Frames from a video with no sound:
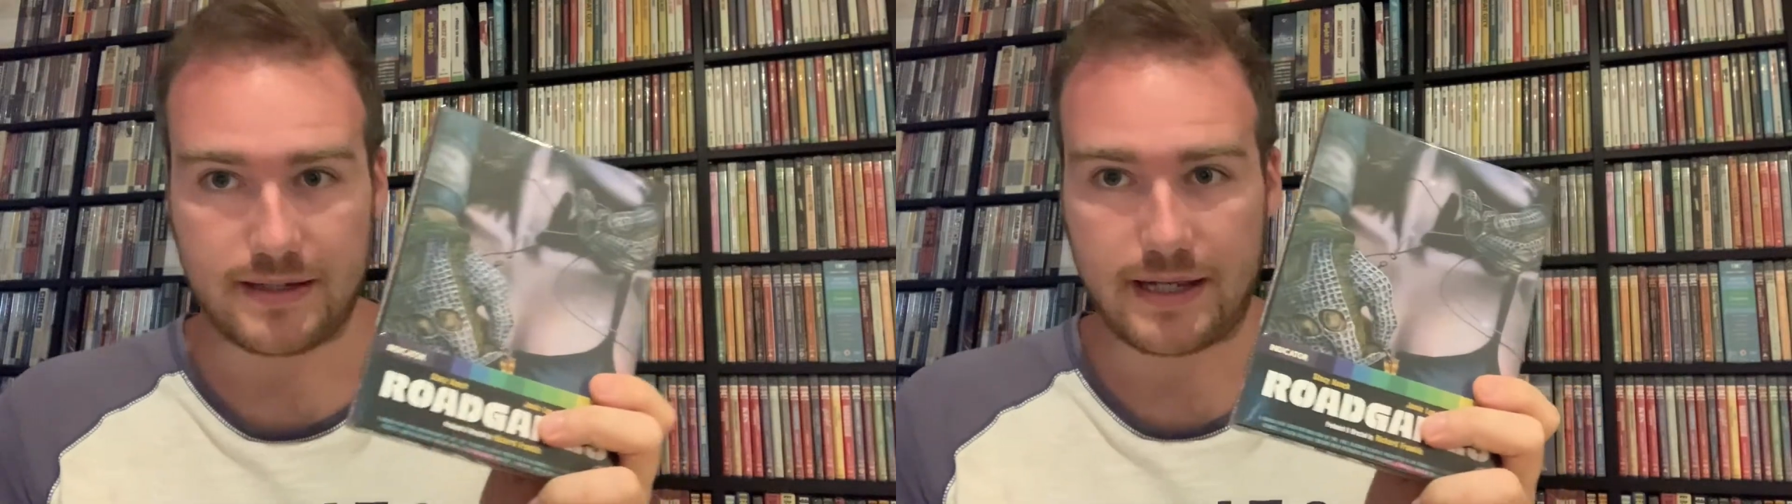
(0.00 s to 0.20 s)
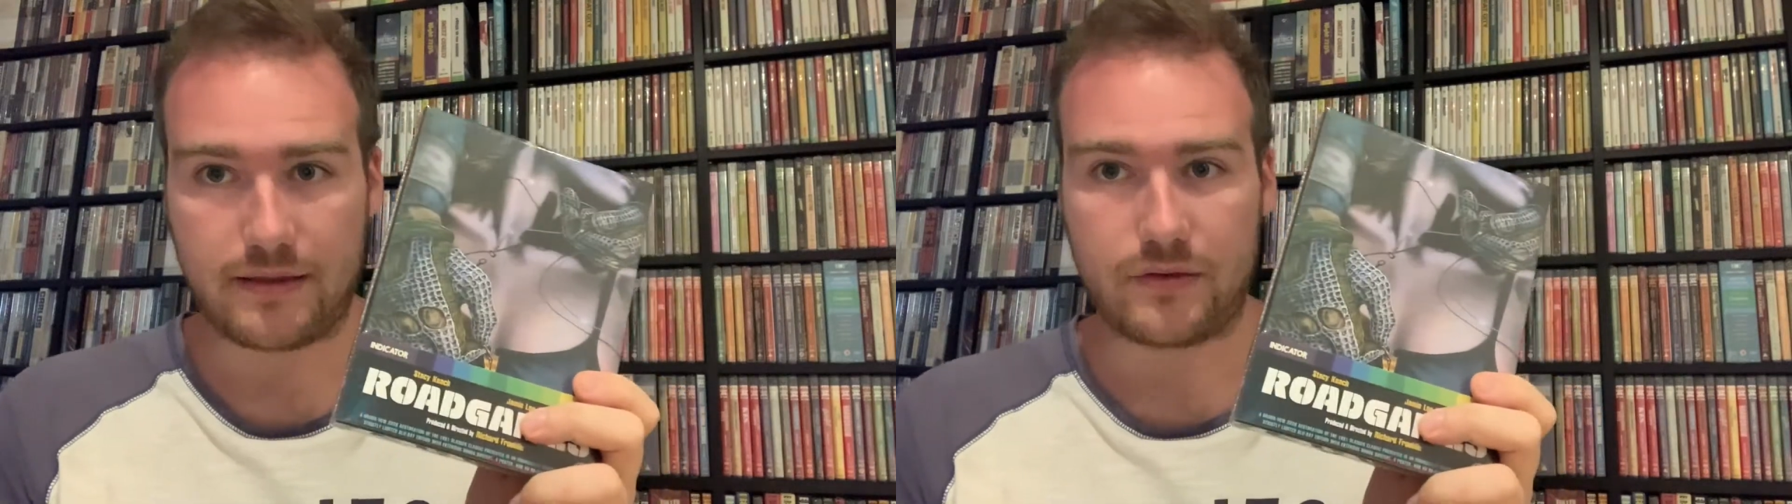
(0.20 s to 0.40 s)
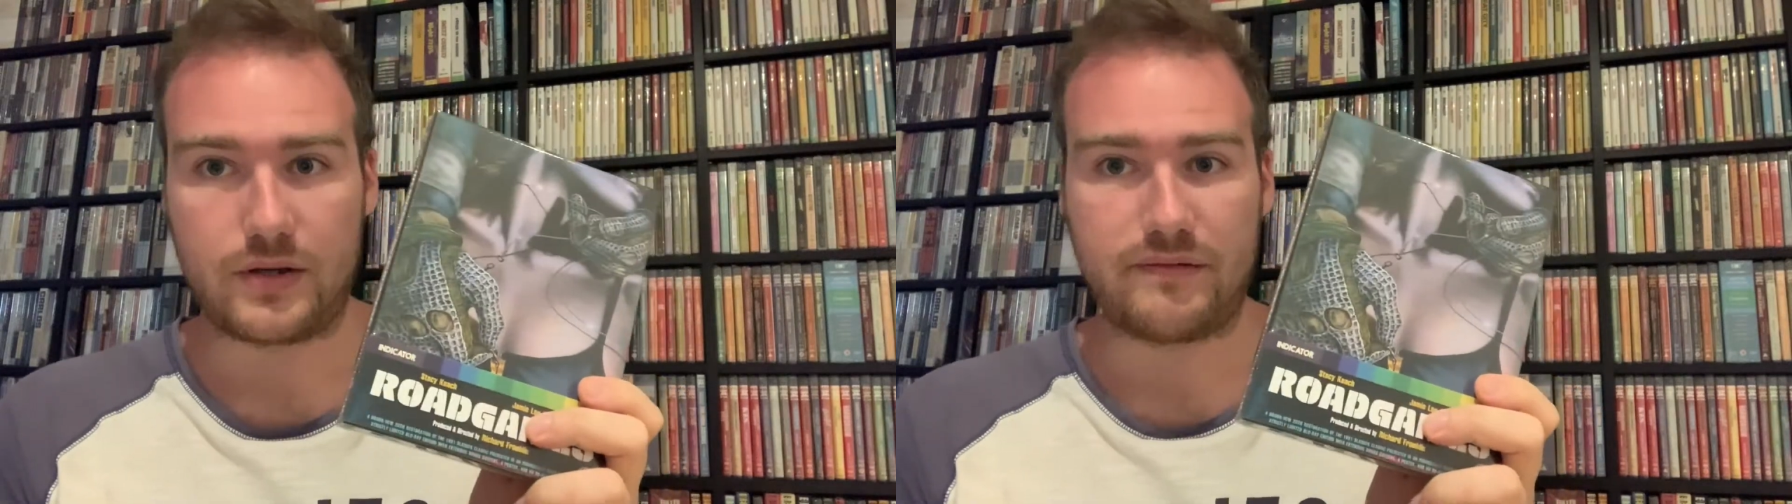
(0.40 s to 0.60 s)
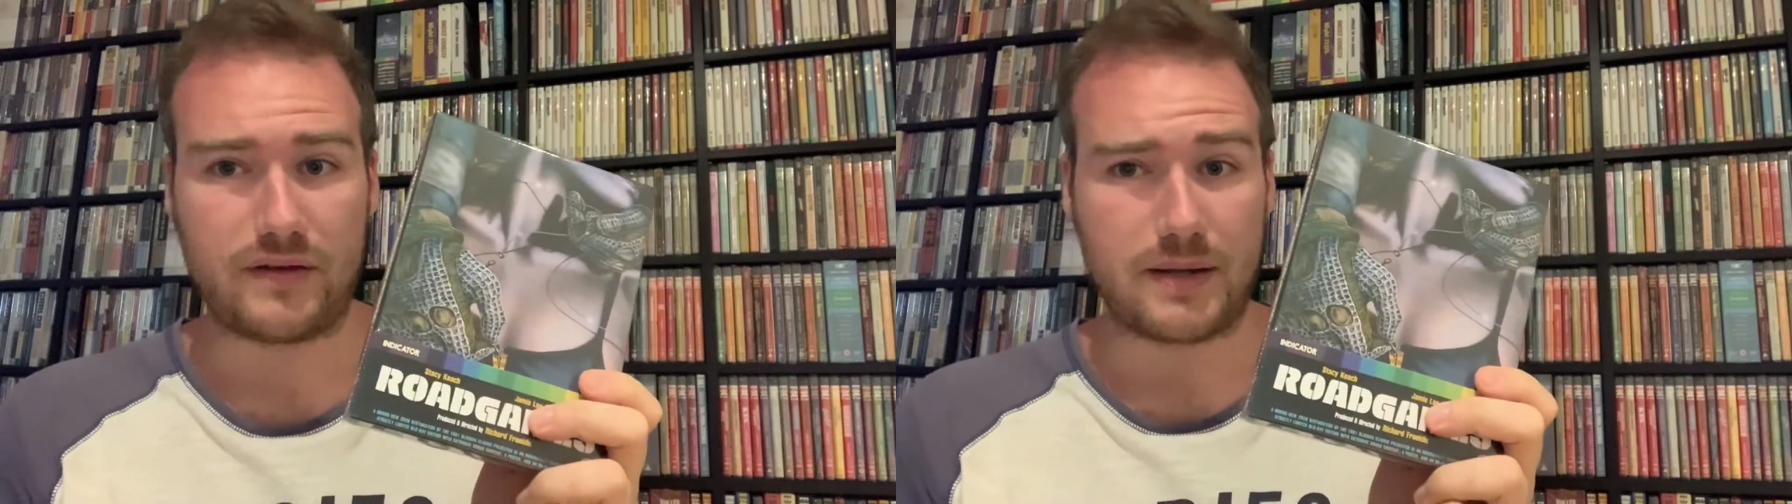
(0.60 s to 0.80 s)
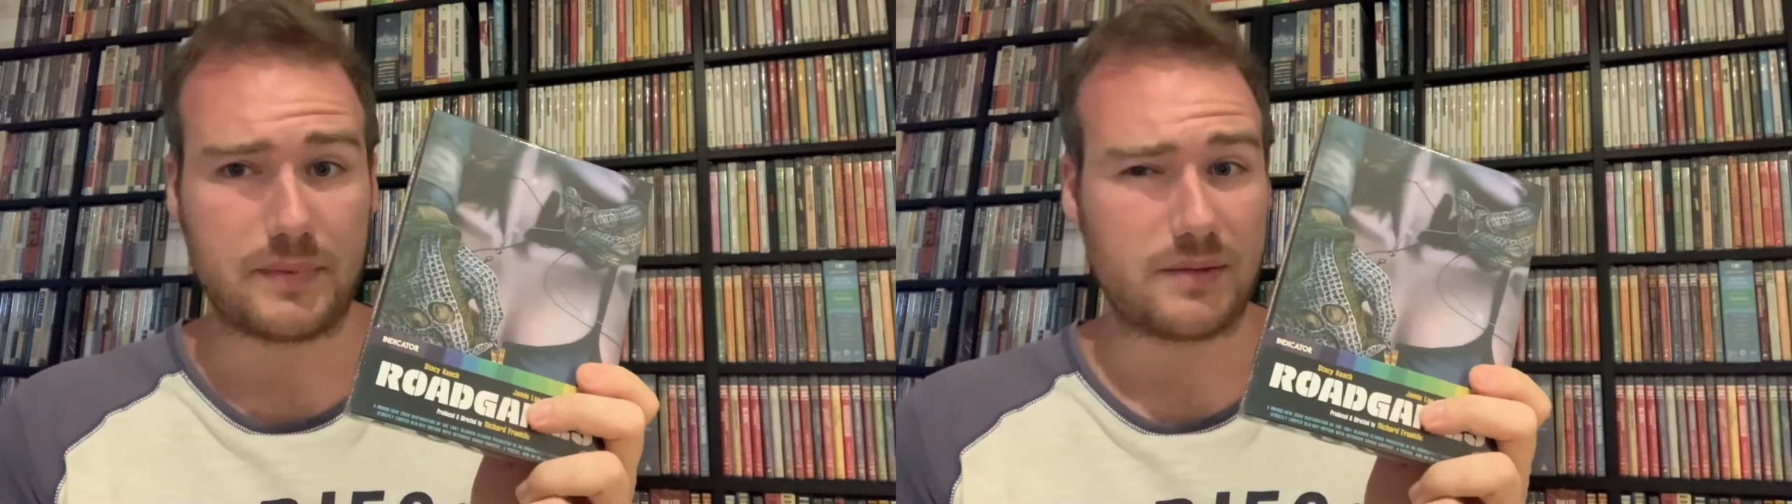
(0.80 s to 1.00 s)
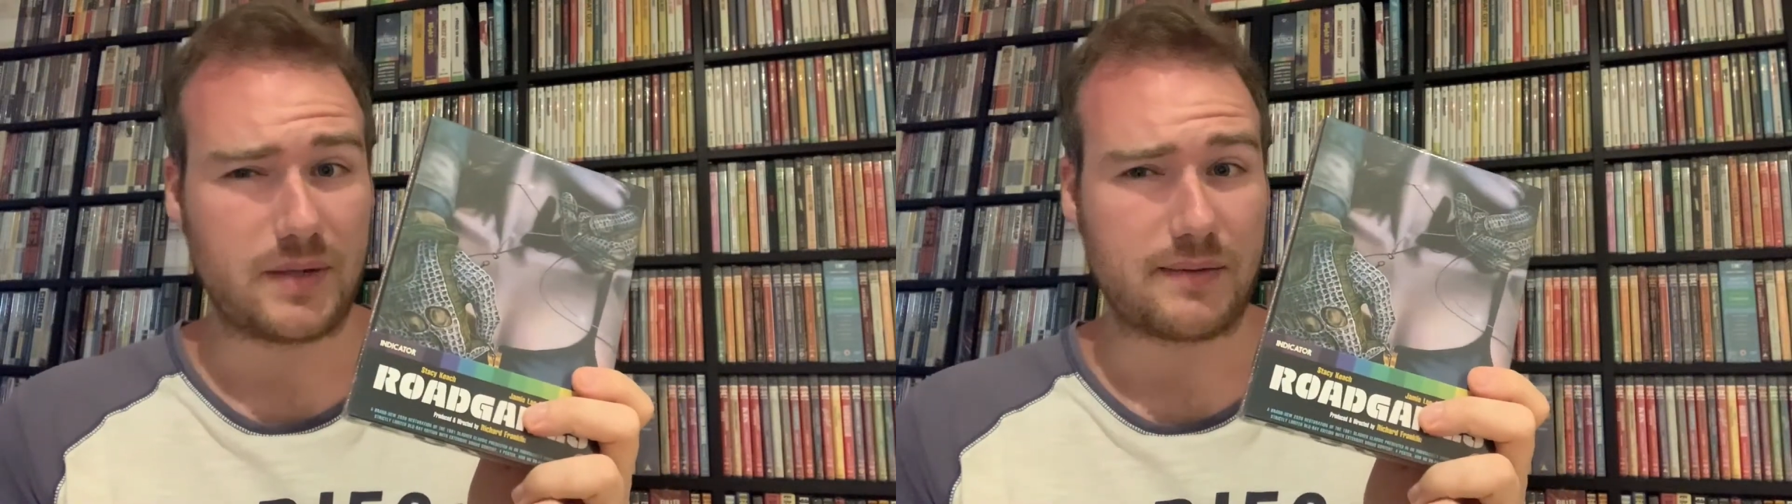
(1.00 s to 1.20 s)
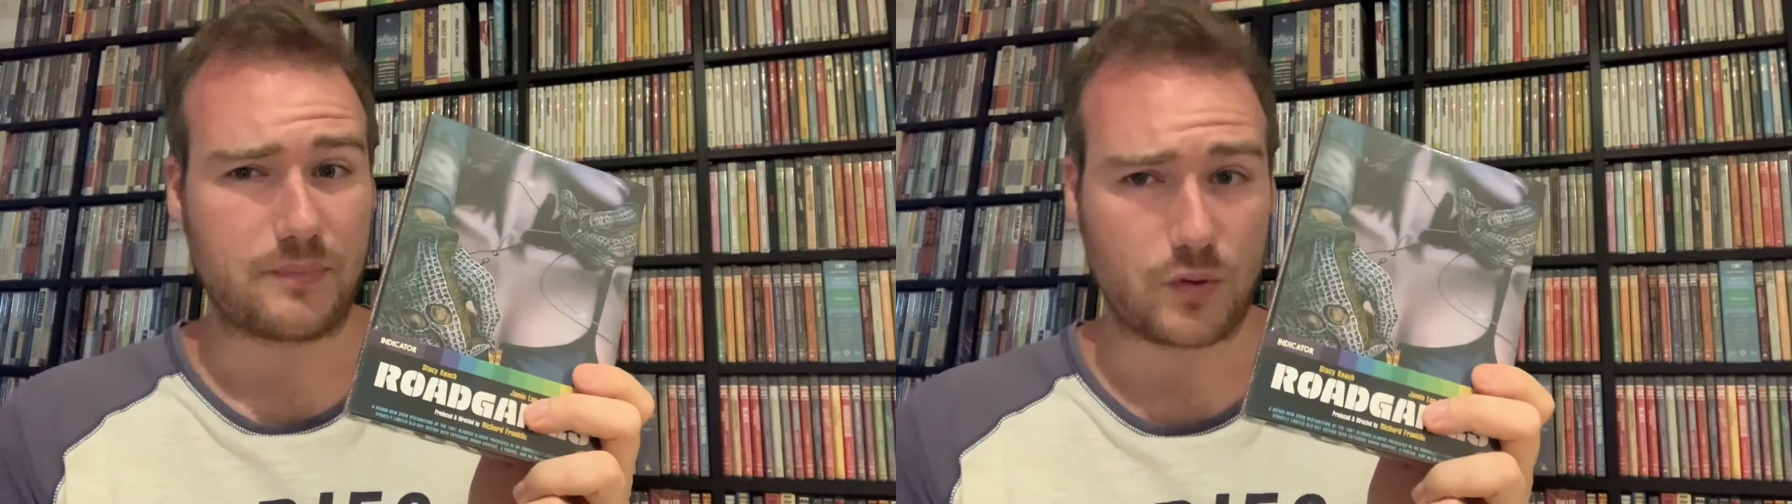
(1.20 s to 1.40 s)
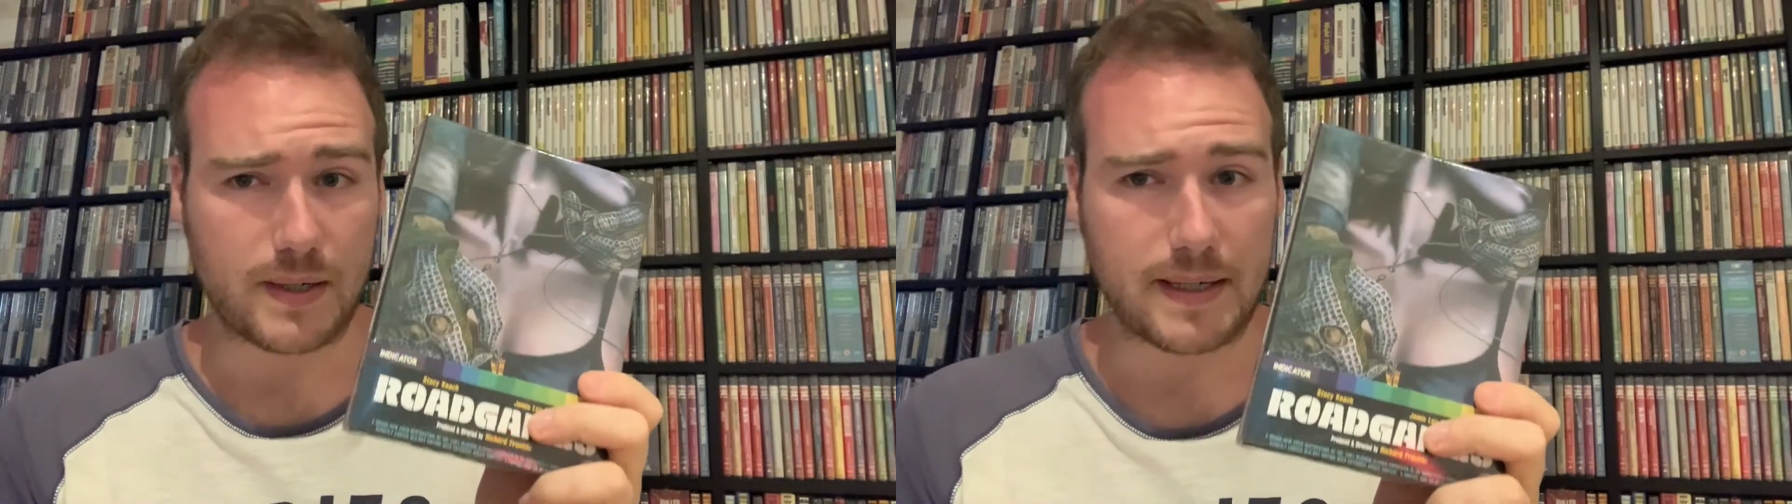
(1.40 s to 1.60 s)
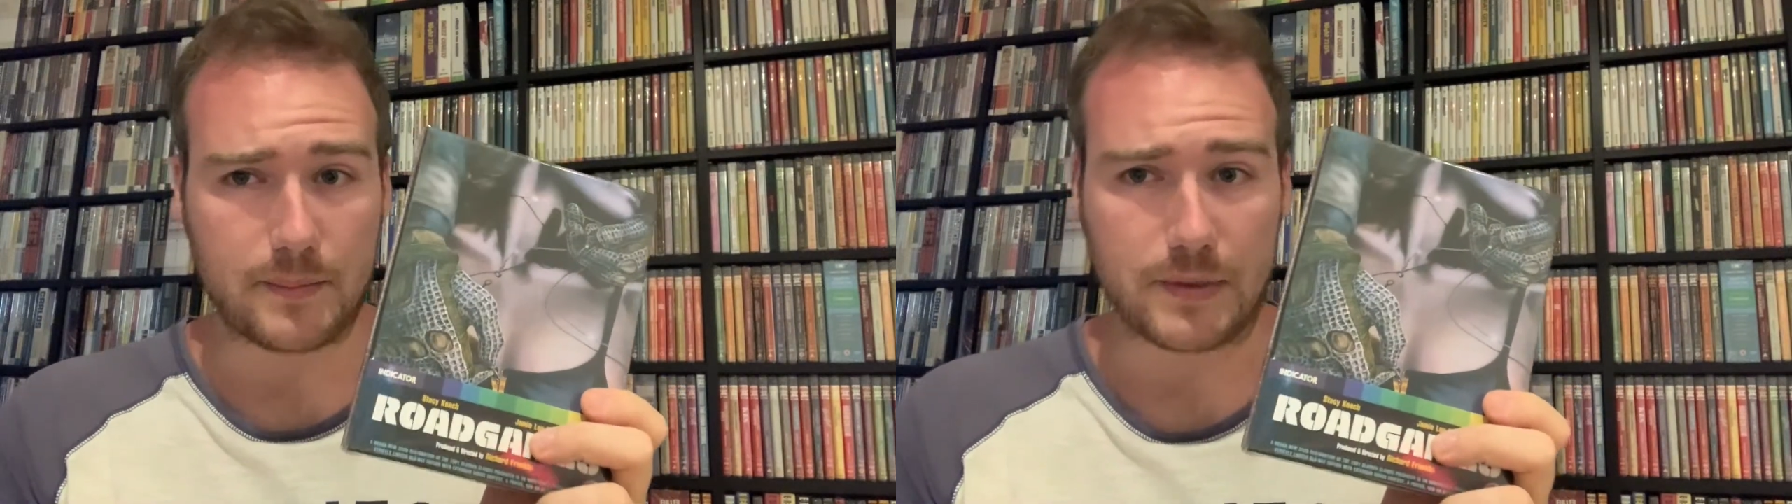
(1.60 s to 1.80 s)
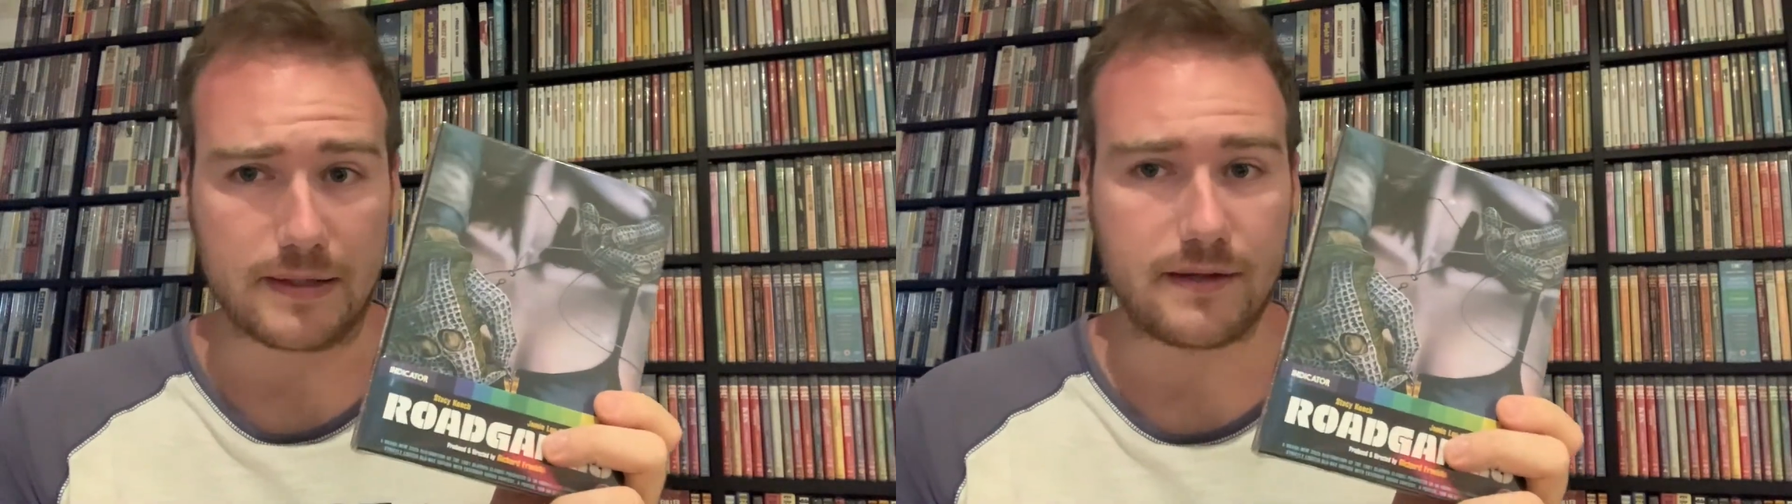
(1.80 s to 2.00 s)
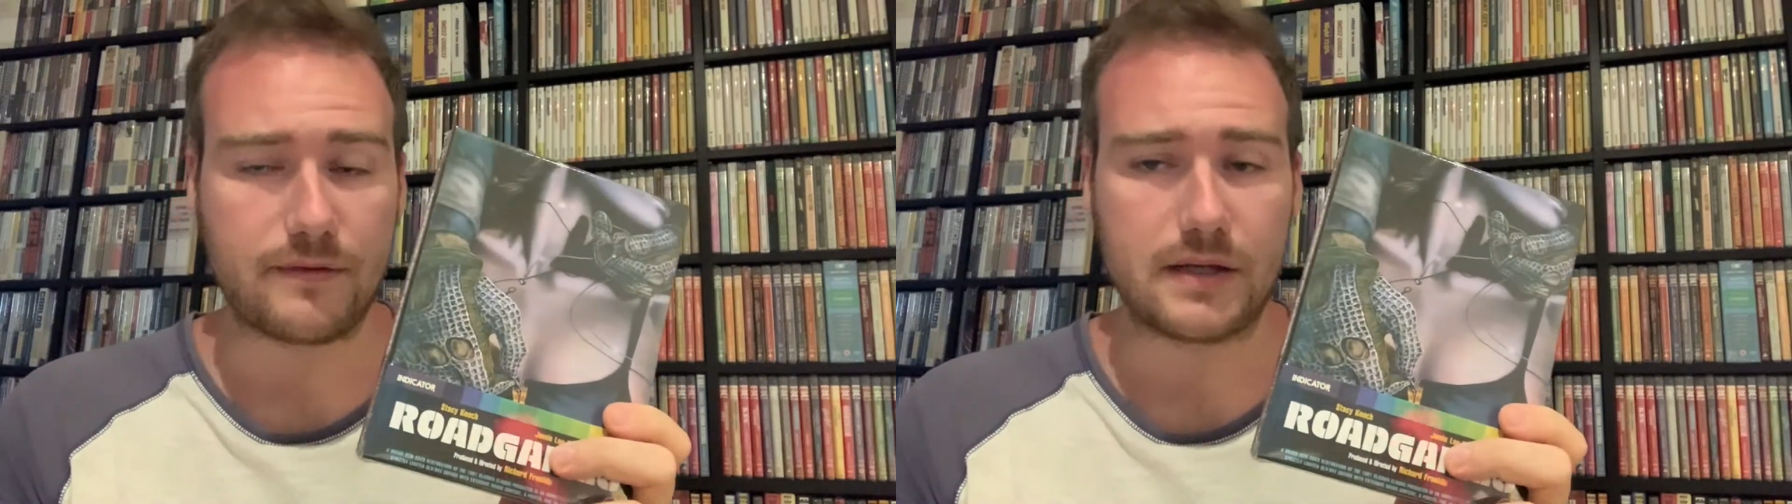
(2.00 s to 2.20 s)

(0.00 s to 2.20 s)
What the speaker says: a 35mm print, I believe.